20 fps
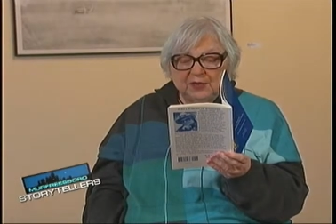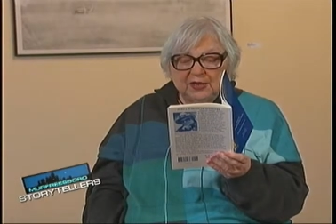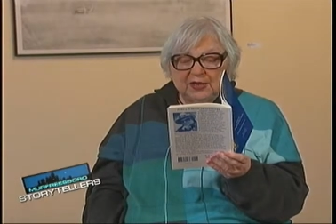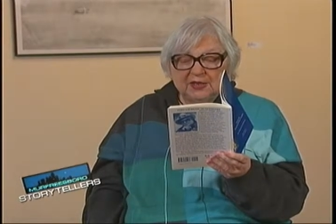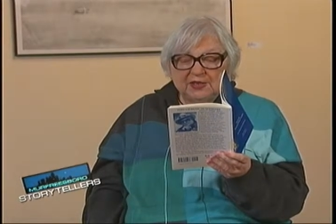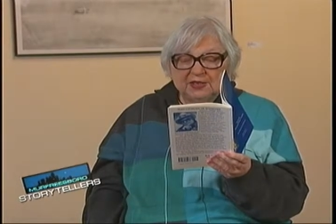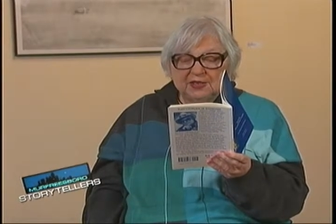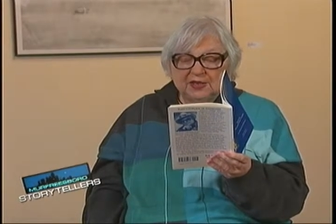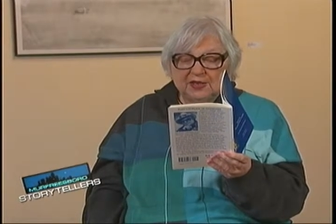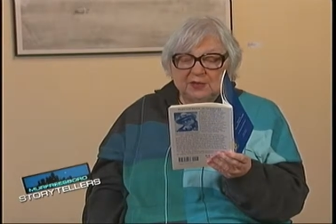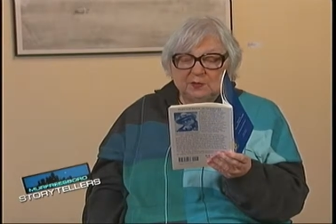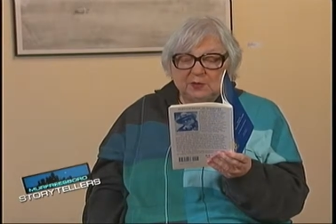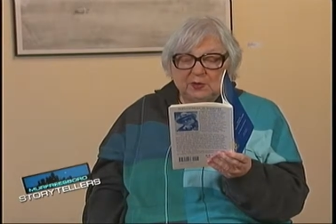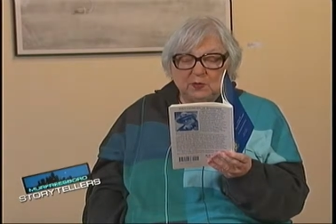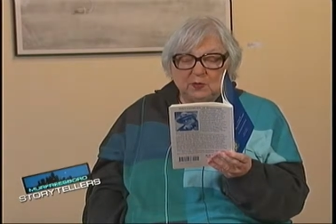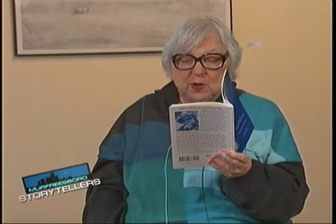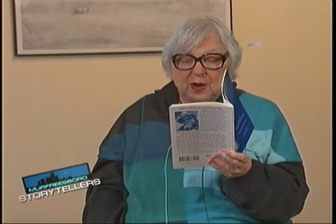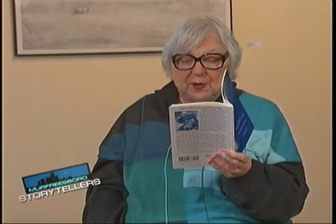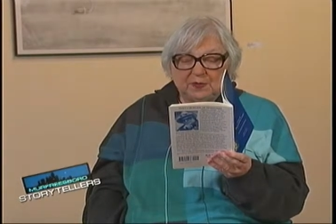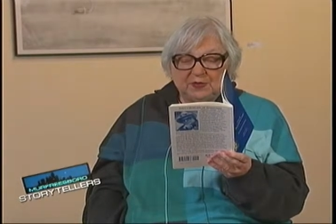instead
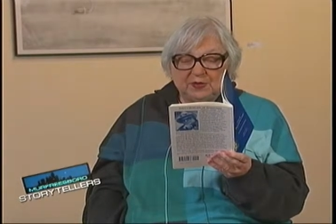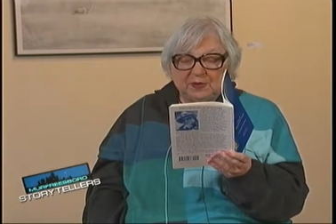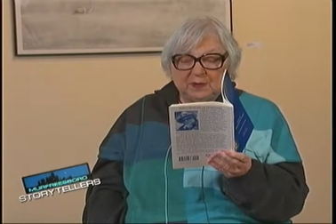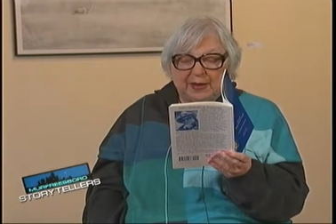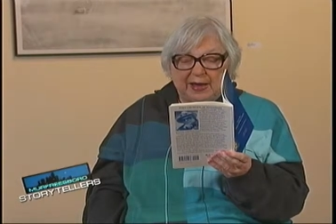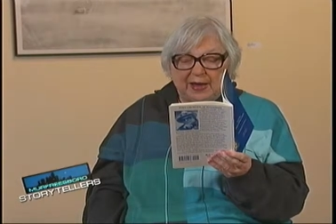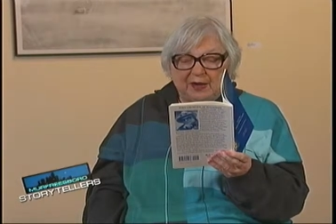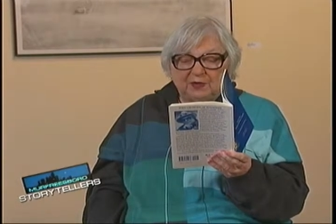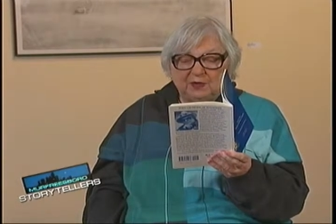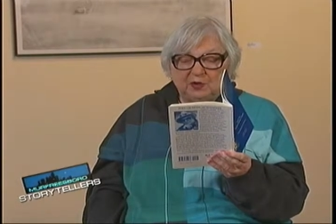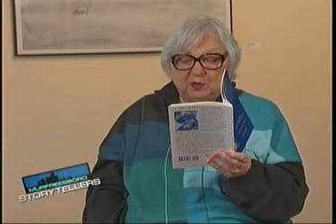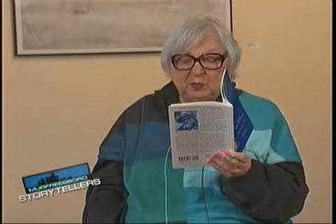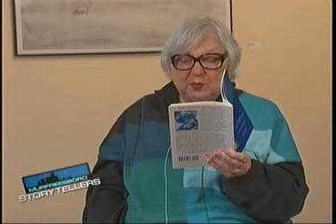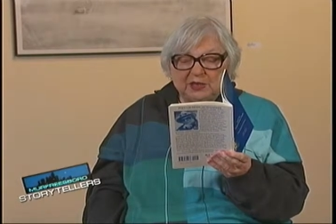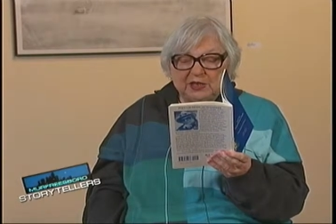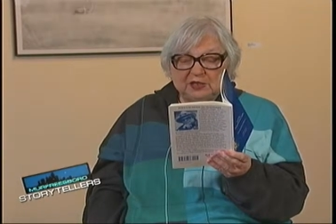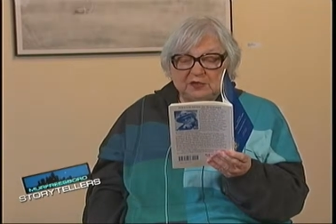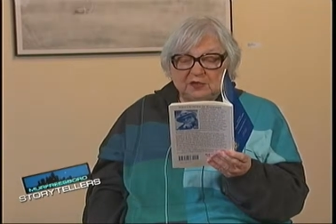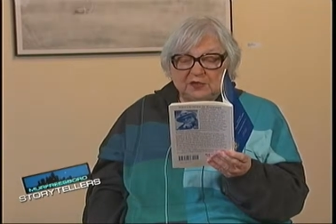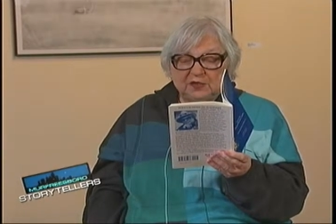we wiped them out. No
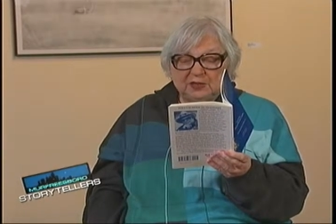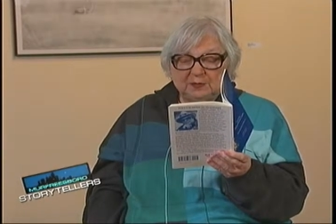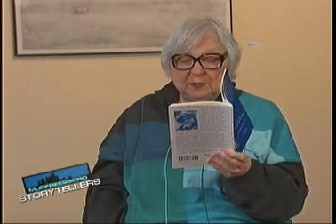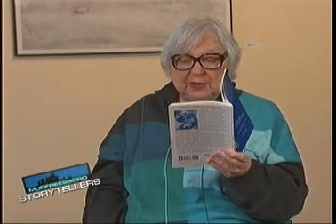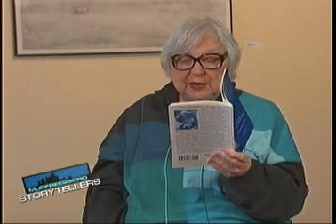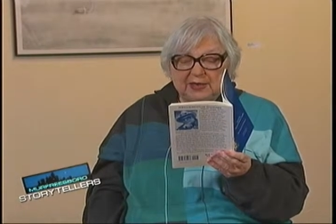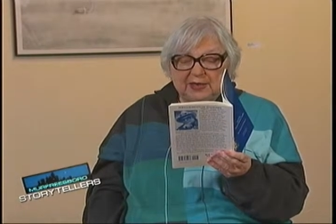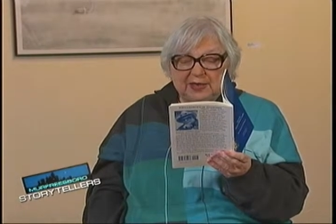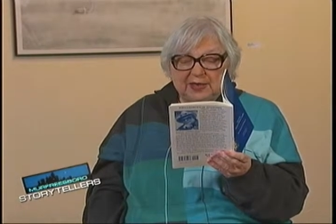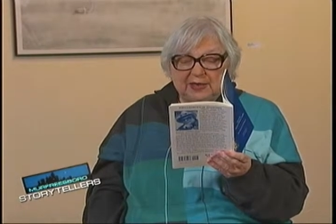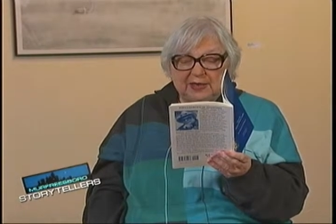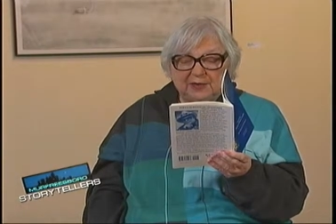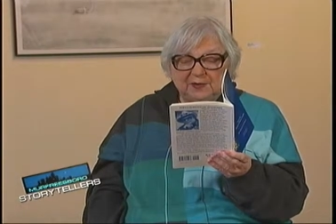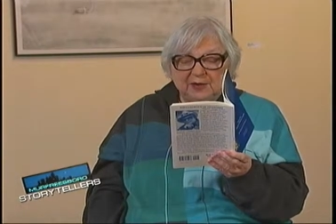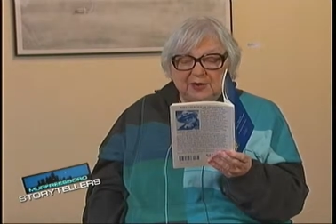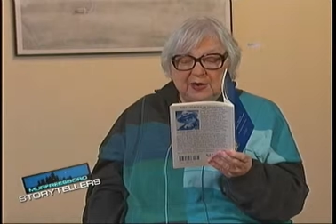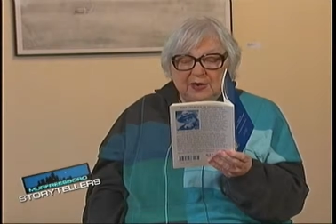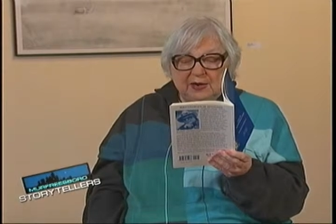place for them today.